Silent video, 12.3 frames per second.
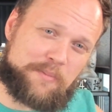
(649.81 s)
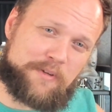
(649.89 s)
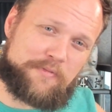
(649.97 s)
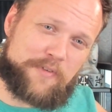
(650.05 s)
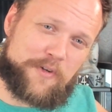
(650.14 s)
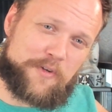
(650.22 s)
bit
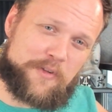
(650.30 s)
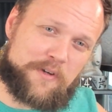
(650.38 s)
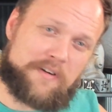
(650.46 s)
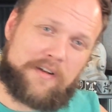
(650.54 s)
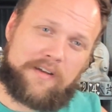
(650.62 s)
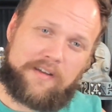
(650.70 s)

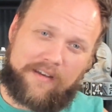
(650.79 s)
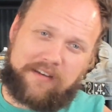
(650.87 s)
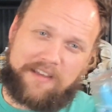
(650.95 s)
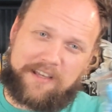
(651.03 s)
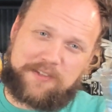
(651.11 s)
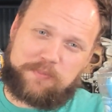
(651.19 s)
further
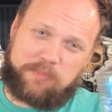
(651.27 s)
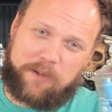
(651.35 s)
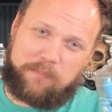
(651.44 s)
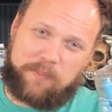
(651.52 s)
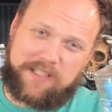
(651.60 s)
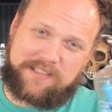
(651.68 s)
and spray
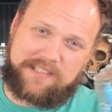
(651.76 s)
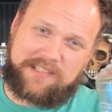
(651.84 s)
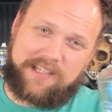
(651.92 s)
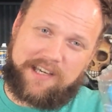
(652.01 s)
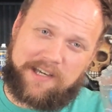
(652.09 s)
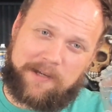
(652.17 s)
paint this
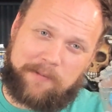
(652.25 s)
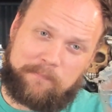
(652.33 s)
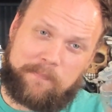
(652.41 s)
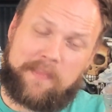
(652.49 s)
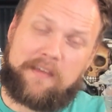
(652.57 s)
cup.